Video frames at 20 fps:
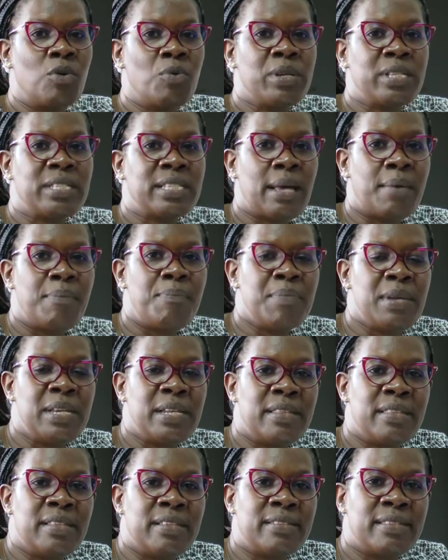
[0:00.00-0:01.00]
We
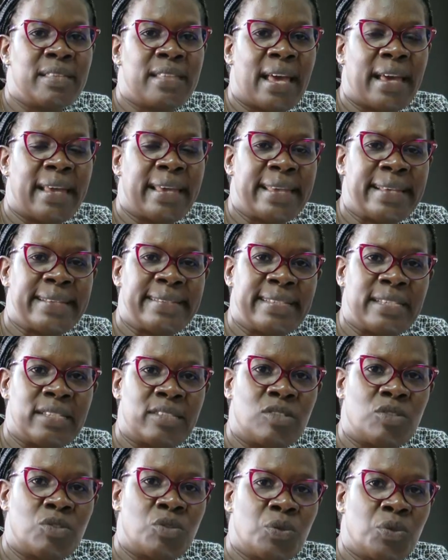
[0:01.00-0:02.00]
submit their
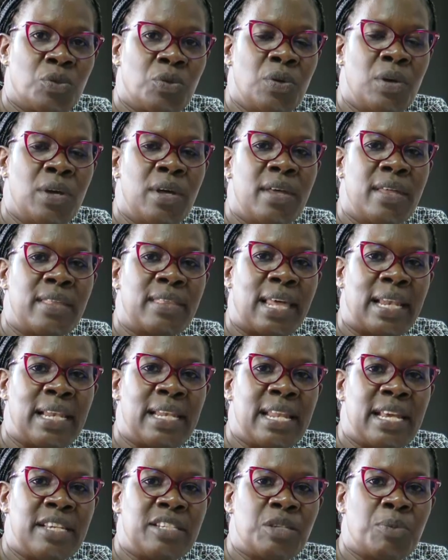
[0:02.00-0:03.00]
cases to the
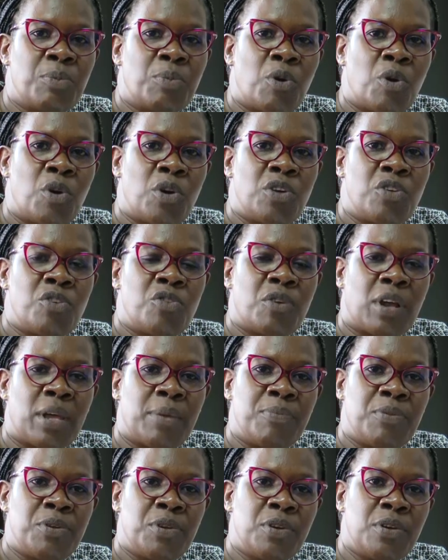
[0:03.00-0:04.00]
Leadership Code
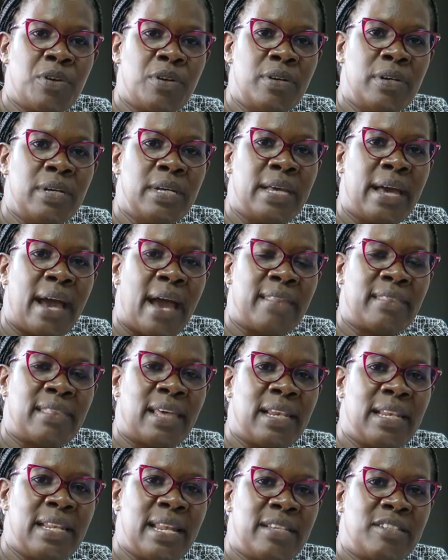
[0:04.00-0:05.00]
Tribunal, and
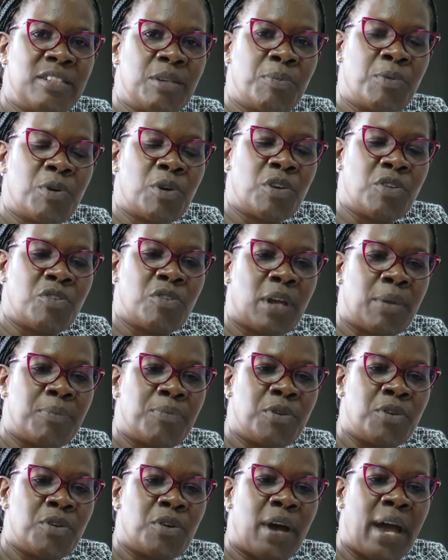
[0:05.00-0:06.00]
the Leadership Code
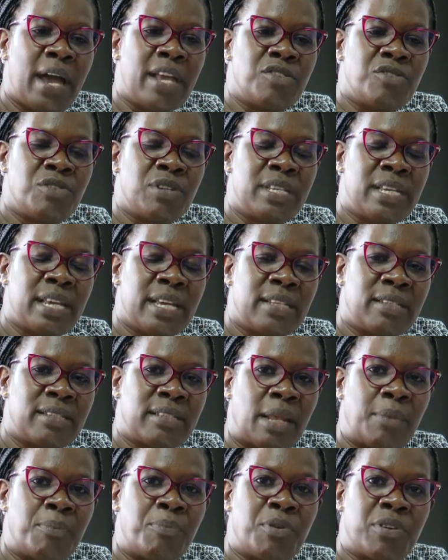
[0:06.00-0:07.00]
Tribunal adjudicates
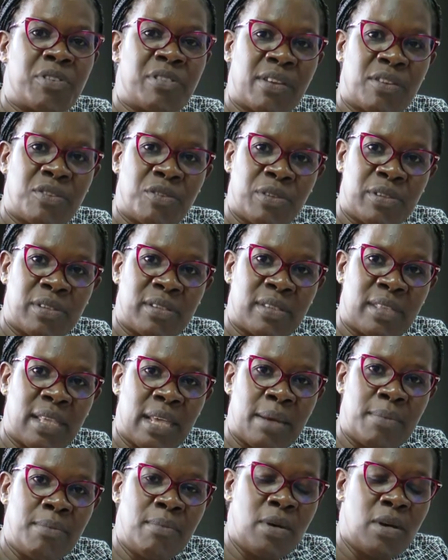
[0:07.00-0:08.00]
and prosecutes
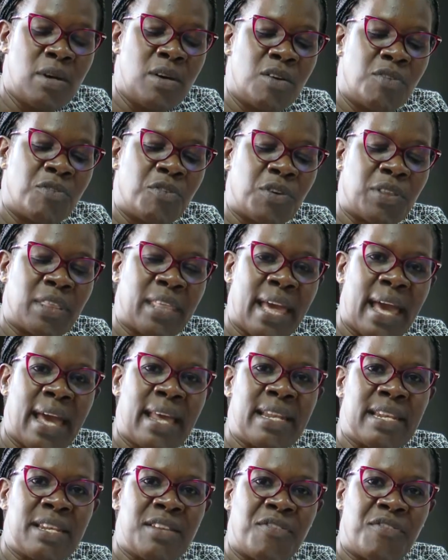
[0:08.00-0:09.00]
them for
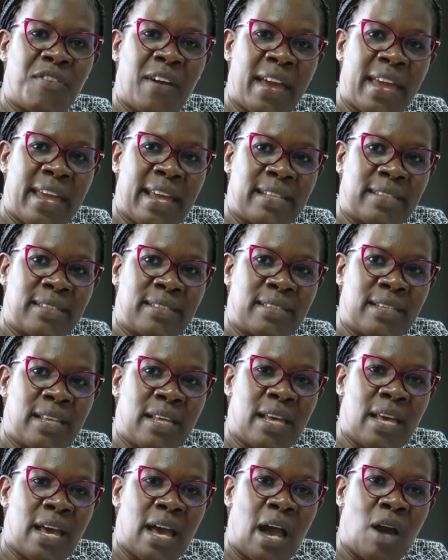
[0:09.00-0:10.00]
their defiance.
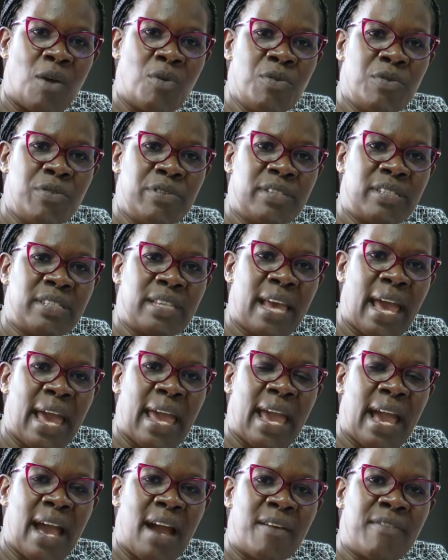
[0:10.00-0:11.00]
I wouldn't say
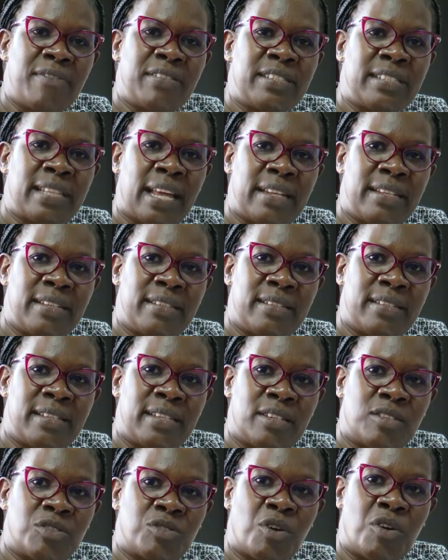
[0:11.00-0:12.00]
I have
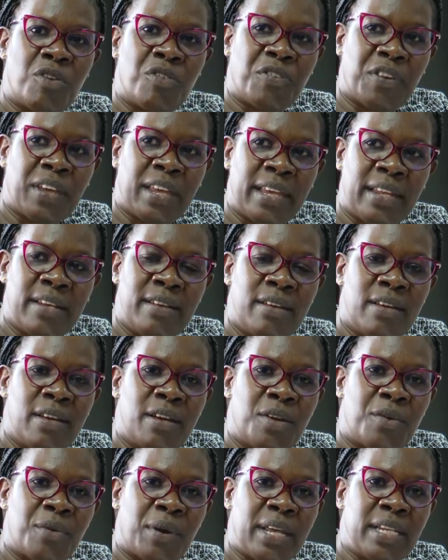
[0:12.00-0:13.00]
statistics offhand
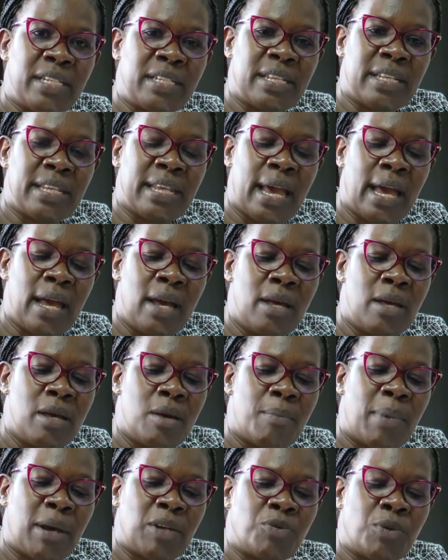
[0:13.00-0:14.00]
right here,
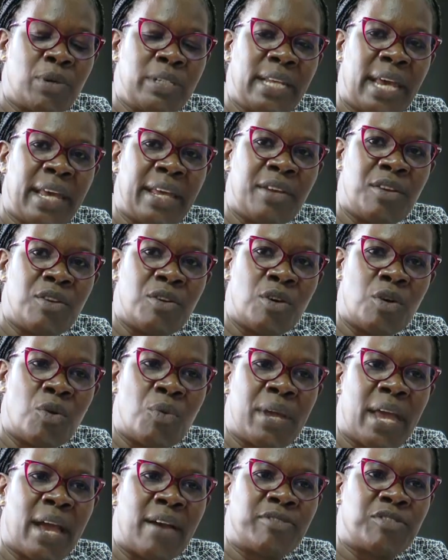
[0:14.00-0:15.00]
but what I know,
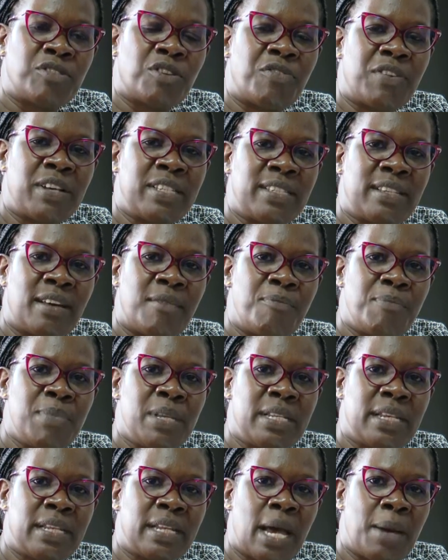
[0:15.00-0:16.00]
we have so far
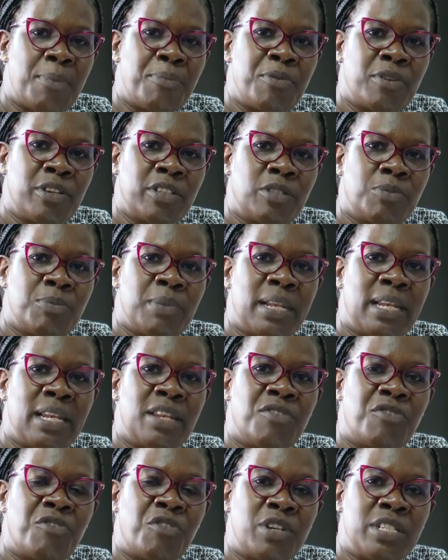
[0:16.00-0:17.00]
submitted
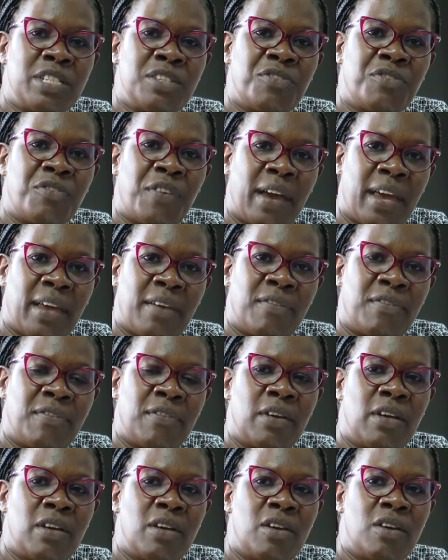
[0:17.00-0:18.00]
approximately 45
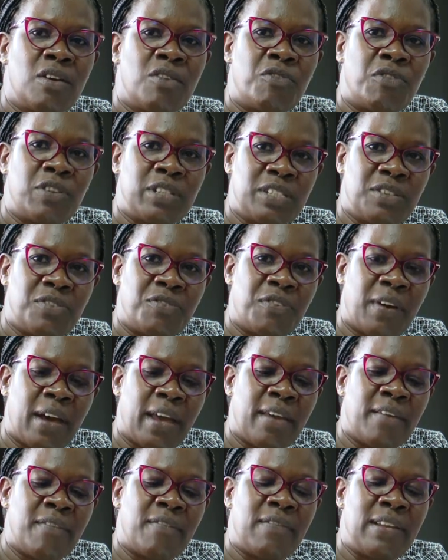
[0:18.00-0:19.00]

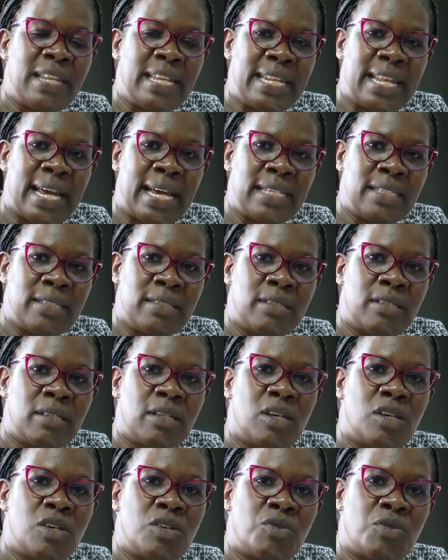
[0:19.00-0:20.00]
leaders
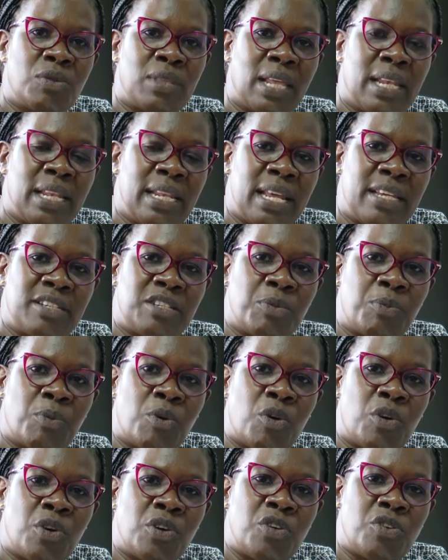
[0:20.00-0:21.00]
to the Leadership
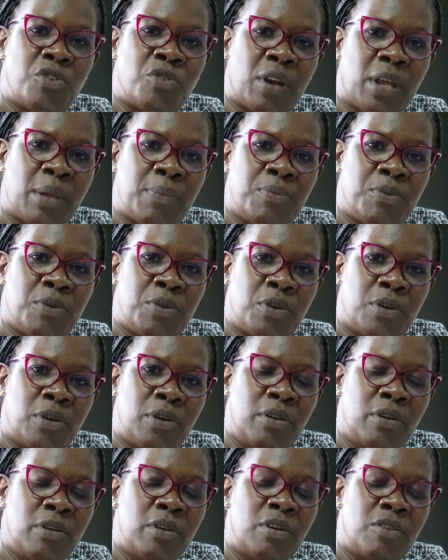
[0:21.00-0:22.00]
Code
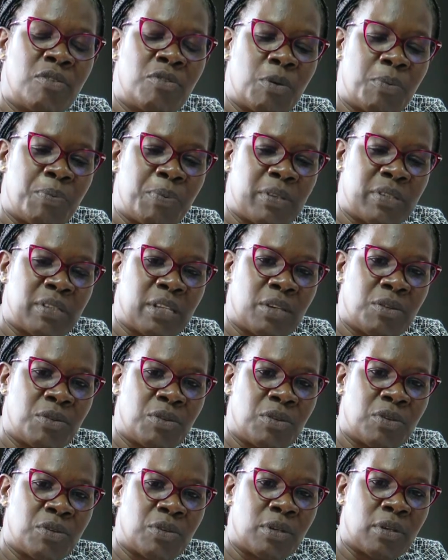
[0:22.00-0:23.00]
Tribunal for
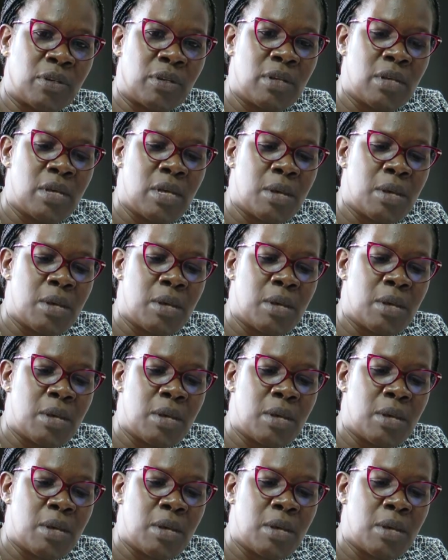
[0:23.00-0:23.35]
prosecution.